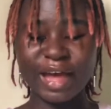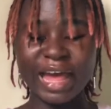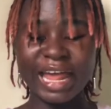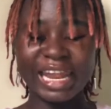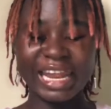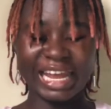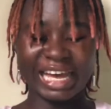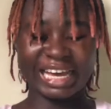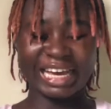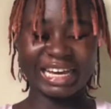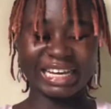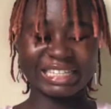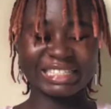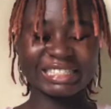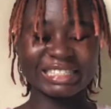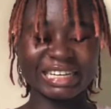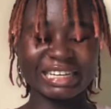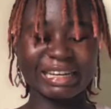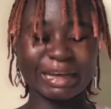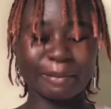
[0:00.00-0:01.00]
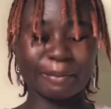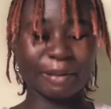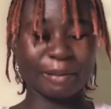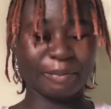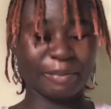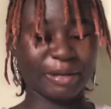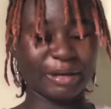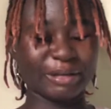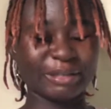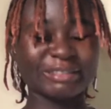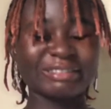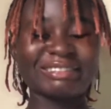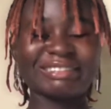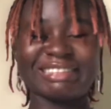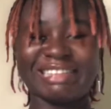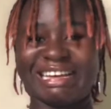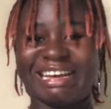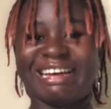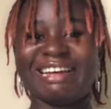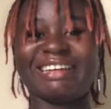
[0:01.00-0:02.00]
La Casa de Papel.
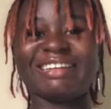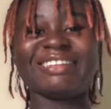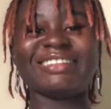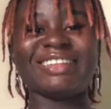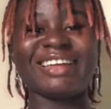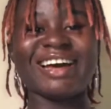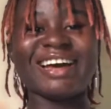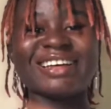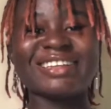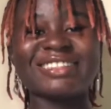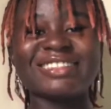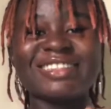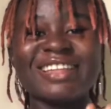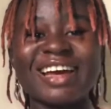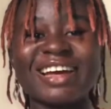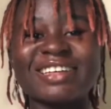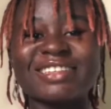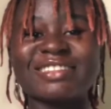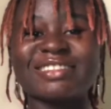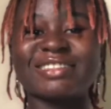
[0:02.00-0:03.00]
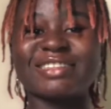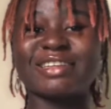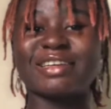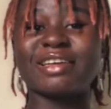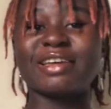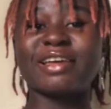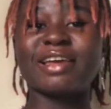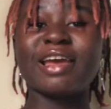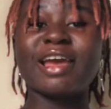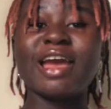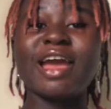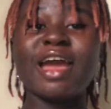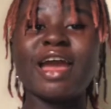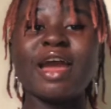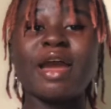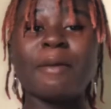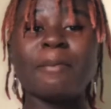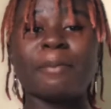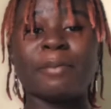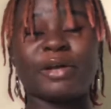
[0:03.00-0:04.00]
Yeah, that's the
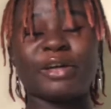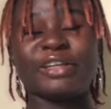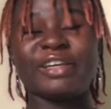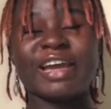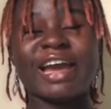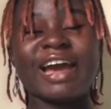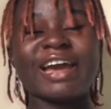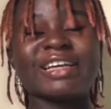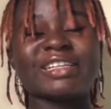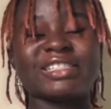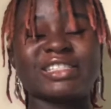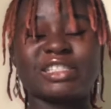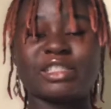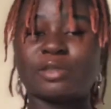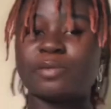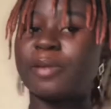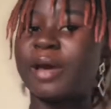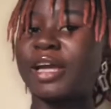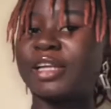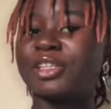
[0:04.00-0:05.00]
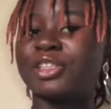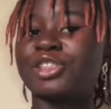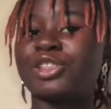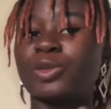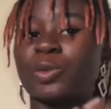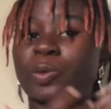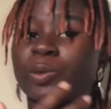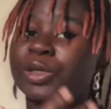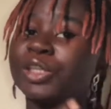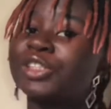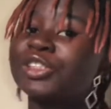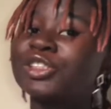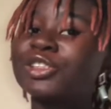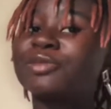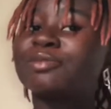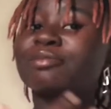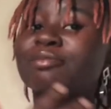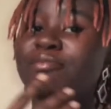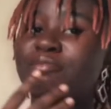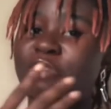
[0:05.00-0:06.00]
Money Heist Spanish, in which
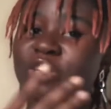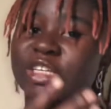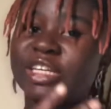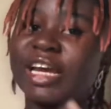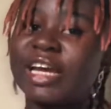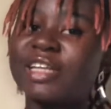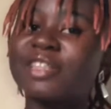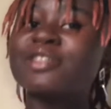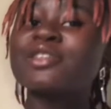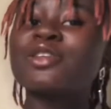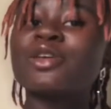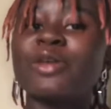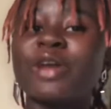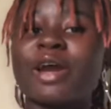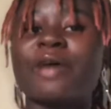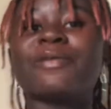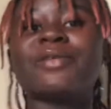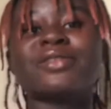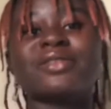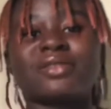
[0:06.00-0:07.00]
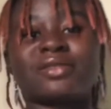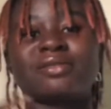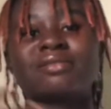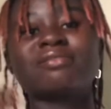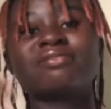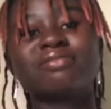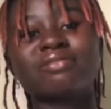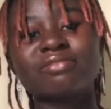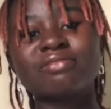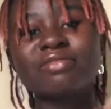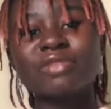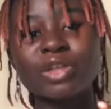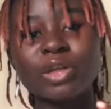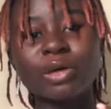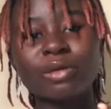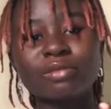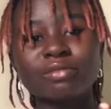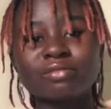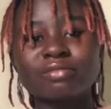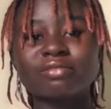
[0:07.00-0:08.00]
Money Heist Korea was,
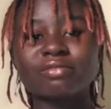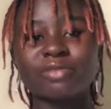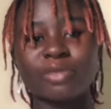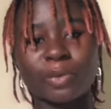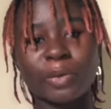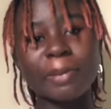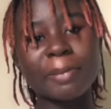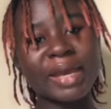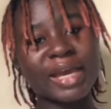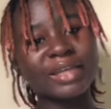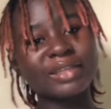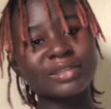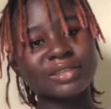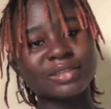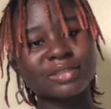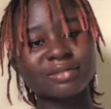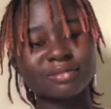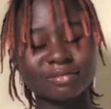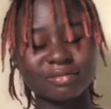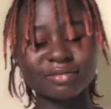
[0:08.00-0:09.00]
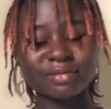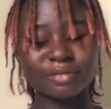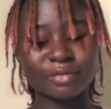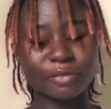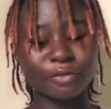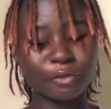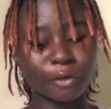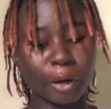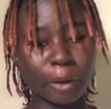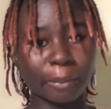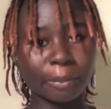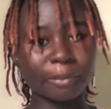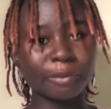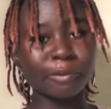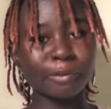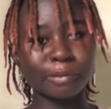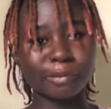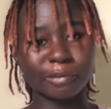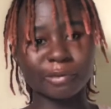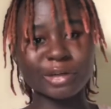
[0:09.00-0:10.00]
remade from.
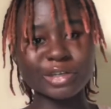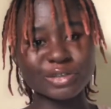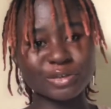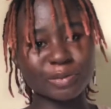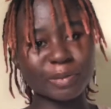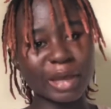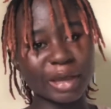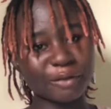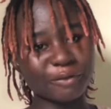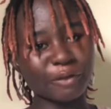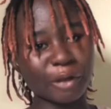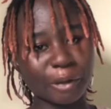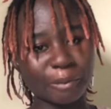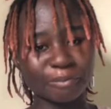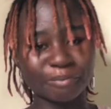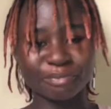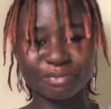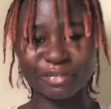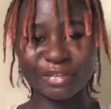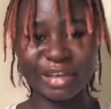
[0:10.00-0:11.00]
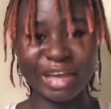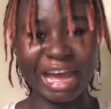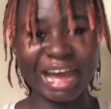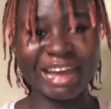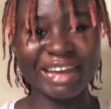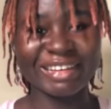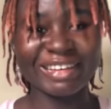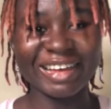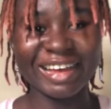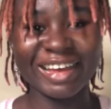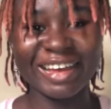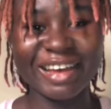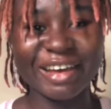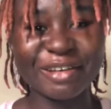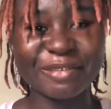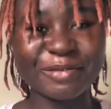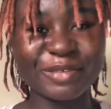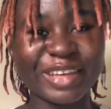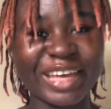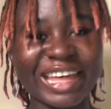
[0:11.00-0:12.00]
Where's remake from? I
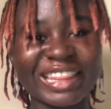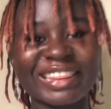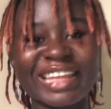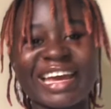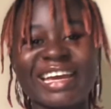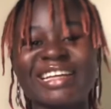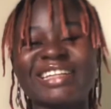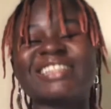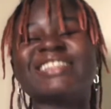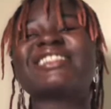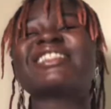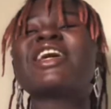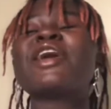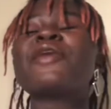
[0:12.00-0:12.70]
hope you get that English.